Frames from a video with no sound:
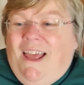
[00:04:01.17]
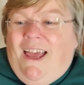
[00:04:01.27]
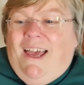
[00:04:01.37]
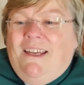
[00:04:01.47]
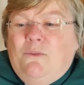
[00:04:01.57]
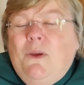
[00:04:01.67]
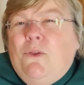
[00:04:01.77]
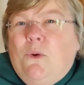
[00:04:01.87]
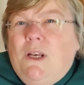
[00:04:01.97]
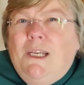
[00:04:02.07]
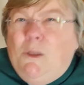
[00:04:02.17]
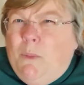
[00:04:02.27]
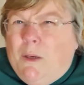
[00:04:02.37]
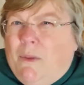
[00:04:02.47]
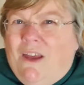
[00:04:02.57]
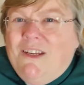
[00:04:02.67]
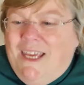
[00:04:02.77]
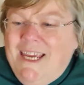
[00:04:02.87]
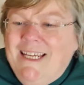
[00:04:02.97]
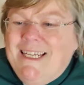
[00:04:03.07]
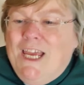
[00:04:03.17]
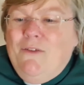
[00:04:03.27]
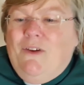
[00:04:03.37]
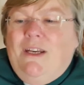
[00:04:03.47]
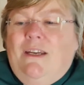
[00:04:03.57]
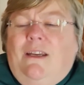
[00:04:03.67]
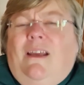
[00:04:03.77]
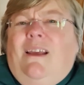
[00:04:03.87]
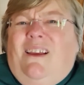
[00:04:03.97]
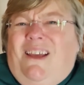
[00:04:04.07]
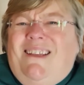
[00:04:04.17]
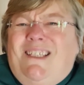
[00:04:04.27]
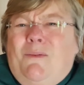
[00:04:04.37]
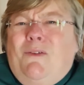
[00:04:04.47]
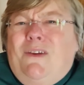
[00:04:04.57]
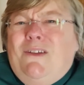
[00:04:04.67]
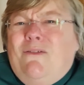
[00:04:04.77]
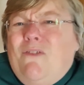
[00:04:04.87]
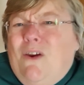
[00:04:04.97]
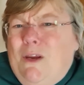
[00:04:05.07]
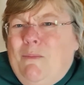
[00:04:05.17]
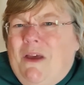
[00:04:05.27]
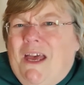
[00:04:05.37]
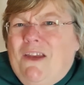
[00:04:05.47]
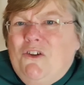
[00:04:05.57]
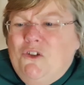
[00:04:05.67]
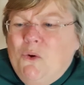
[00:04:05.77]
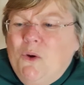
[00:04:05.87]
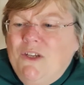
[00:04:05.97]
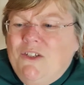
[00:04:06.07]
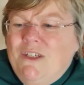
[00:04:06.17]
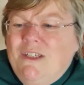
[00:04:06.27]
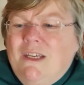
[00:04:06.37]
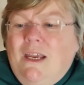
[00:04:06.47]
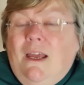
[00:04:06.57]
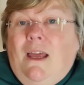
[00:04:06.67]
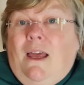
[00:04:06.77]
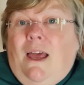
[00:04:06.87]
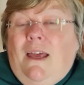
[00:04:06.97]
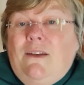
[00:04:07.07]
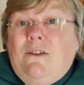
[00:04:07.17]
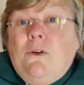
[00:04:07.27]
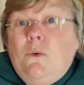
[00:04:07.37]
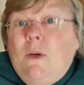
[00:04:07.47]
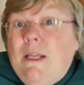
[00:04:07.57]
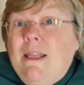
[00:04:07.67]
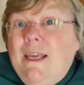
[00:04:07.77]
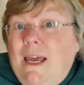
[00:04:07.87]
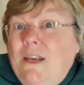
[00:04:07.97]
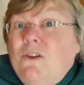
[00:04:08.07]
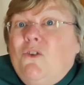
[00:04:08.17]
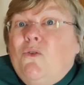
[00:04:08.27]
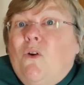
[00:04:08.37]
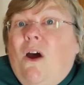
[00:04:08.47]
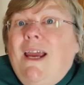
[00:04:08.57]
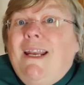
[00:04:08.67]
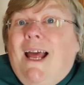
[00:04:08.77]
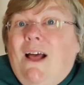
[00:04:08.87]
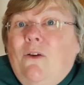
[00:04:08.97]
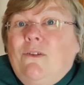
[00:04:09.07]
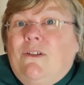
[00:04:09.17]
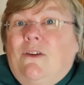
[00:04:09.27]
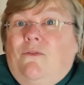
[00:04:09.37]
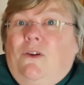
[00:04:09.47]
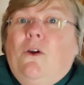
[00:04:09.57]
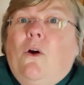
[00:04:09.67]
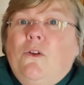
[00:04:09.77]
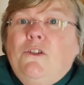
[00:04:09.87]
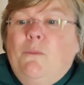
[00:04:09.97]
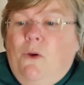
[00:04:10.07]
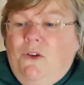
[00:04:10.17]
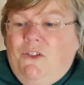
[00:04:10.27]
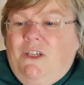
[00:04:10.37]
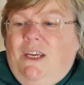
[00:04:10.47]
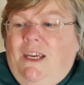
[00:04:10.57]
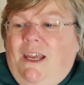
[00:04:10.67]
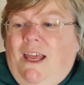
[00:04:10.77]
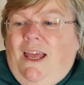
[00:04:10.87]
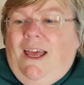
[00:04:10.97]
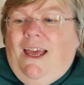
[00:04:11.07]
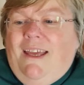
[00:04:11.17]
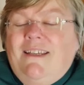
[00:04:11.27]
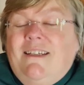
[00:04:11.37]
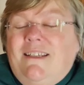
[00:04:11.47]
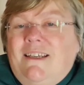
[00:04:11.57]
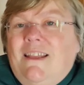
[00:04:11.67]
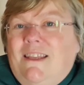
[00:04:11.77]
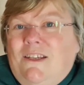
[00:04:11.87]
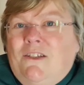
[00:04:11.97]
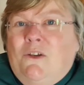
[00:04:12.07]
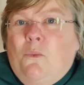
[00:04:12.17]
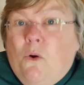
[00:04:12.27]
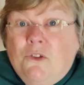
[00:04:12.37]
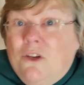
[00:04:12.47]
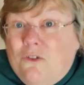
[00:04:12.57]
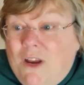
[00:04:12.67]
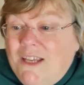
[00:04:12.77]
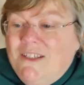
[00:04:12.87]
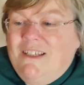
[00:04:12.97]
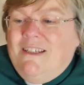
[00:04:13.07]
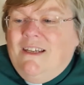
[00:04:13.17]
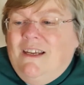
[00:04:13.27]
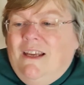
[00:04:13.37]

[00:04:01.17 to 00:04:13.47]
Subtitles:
And we thought a little bit about King David and some of his very bad choices, and who in the end cried out for God's mercy, and this was granted.